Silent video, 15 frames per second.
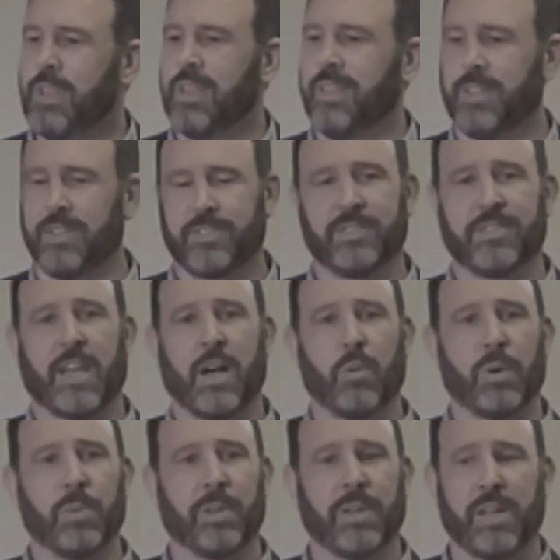This is how
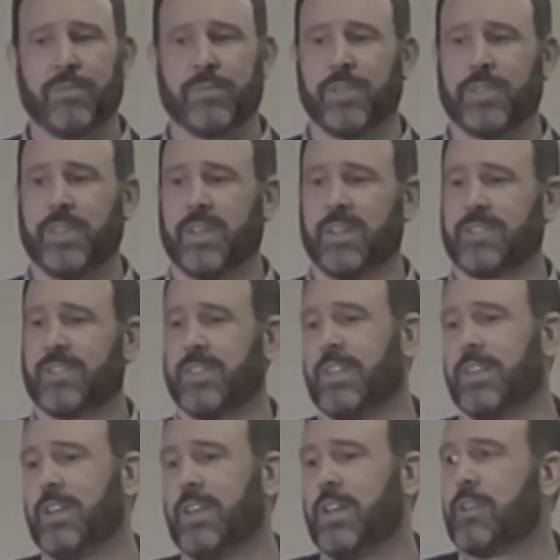we plan for things.
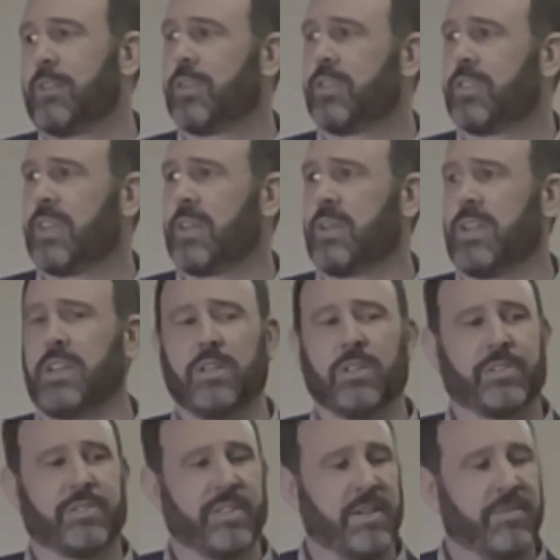First thing that you'll
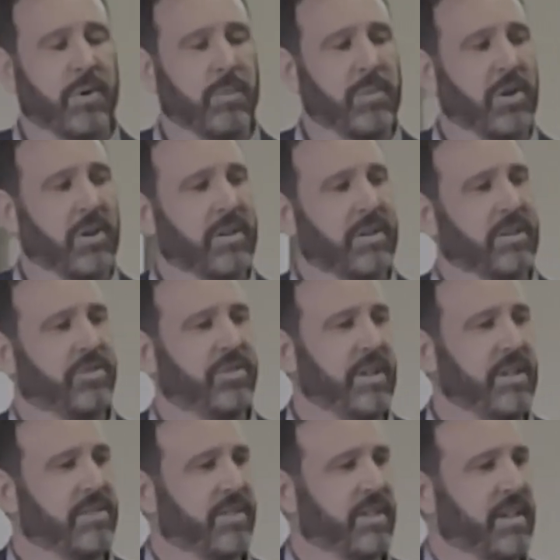see from your
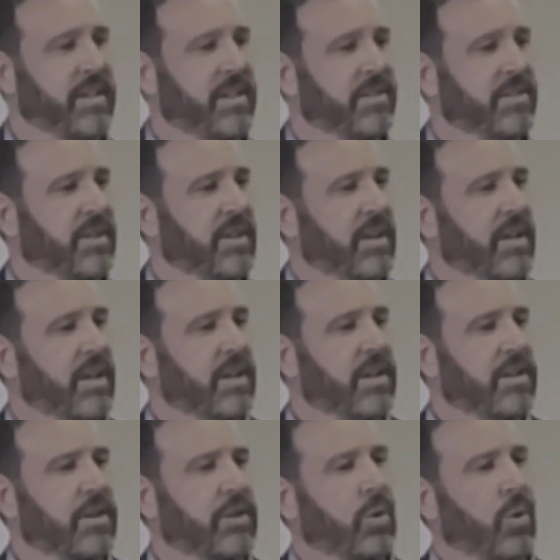sheets is
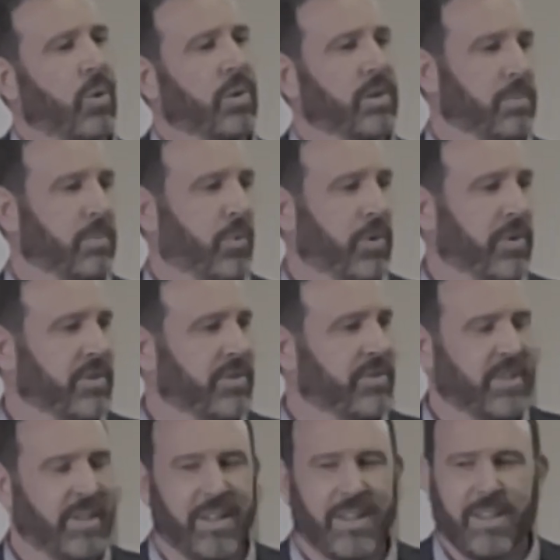the goal
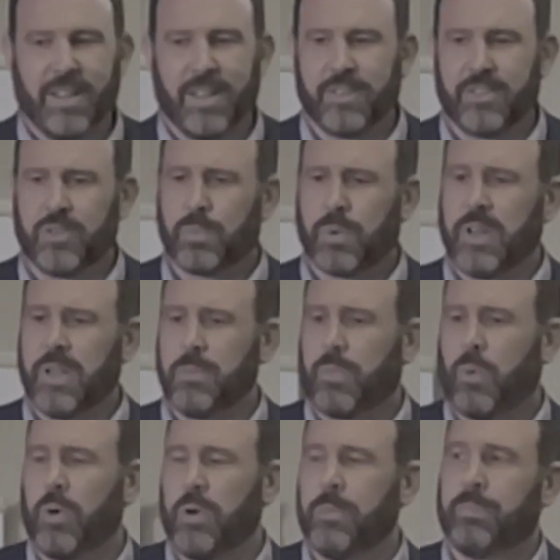importance. This is a pretty
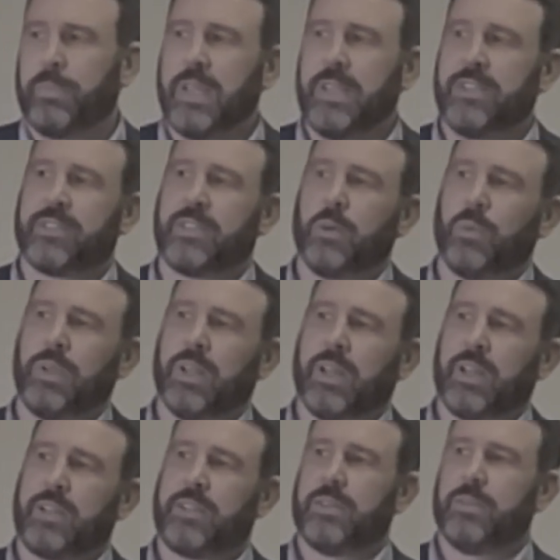important piece that we
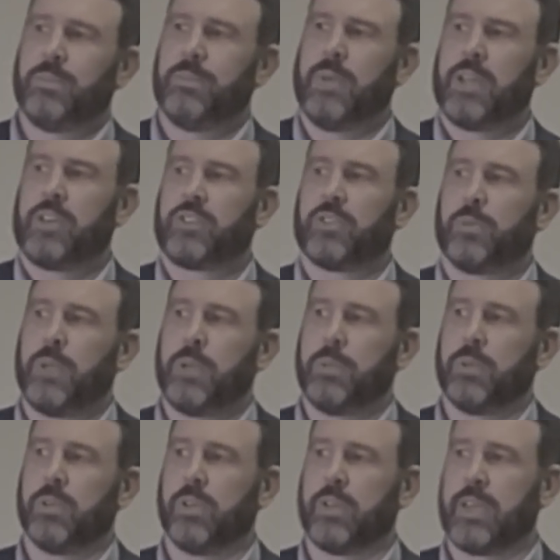like to make sure
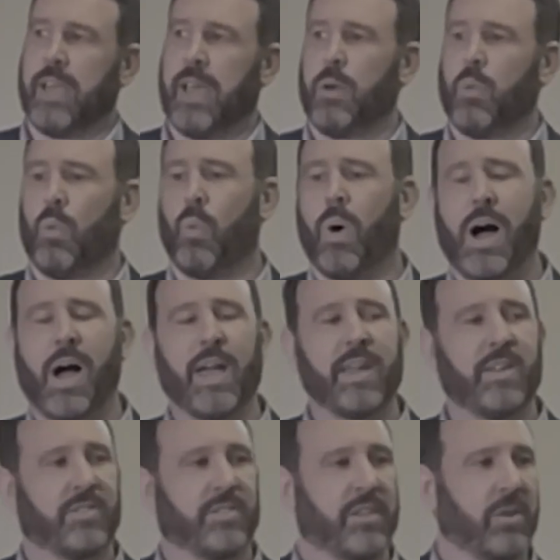people look at. Why
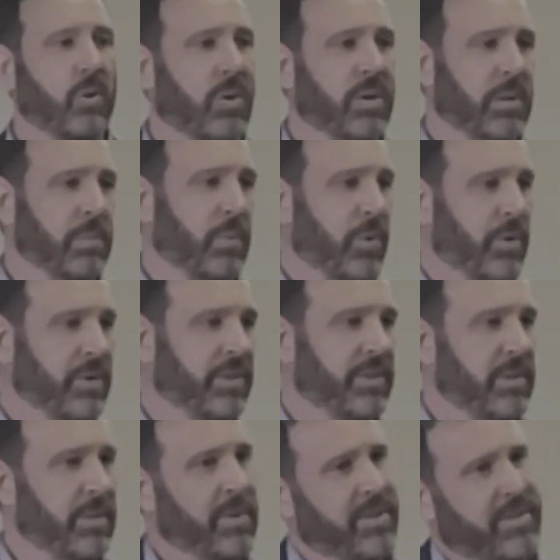is the goal important to you?